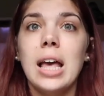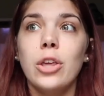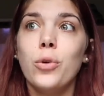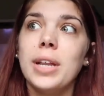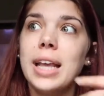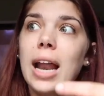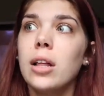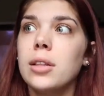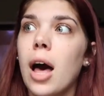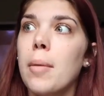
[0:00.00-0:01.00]
you can get
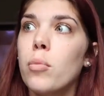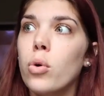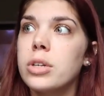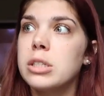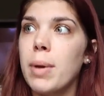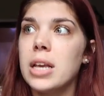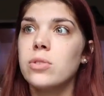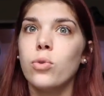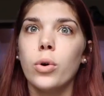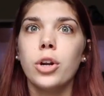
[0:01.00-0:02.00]
a lot more
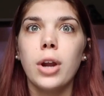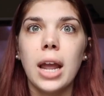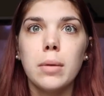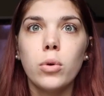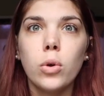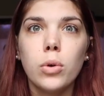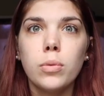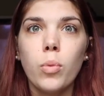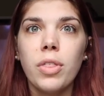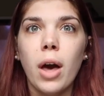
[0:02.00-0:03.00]
space for your animal
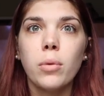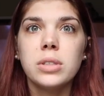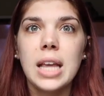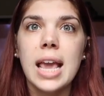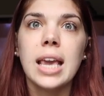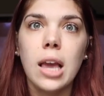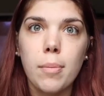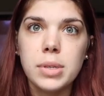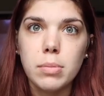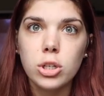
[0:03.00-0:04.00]
without taking
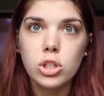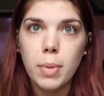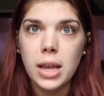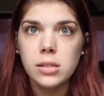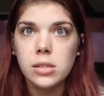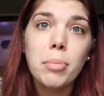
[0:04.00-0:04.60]
up as much space.